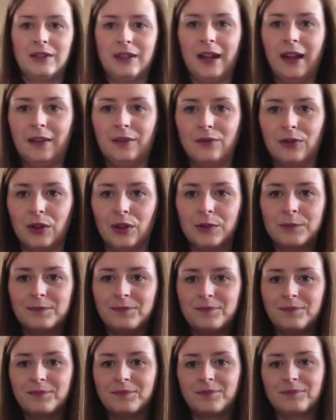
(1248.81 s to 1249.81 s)
a handful.
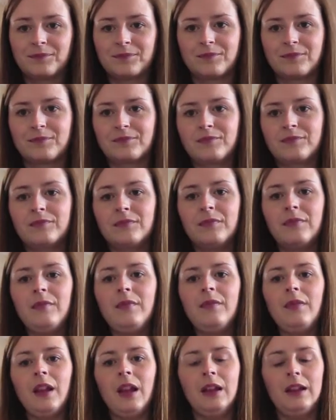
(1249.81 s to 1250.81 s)

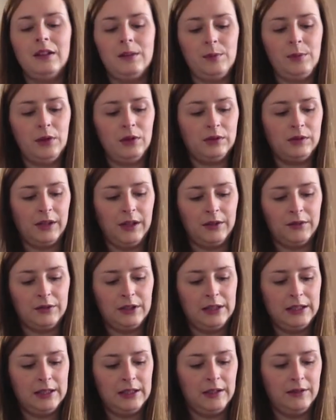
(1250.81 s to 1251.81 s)
And it's blocked out
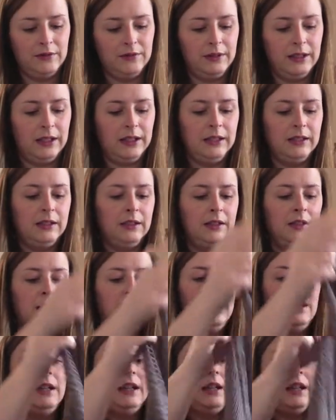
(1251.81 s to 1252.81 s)
really lovely.
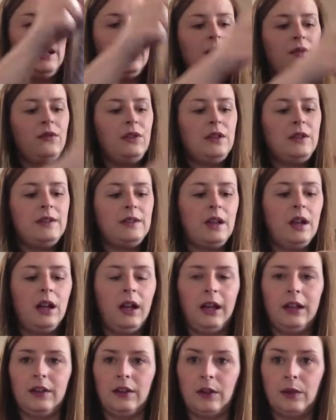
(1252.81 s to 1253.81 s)
And I love the
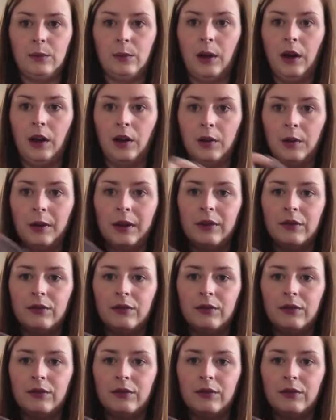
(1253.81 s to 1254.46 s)
size as well. It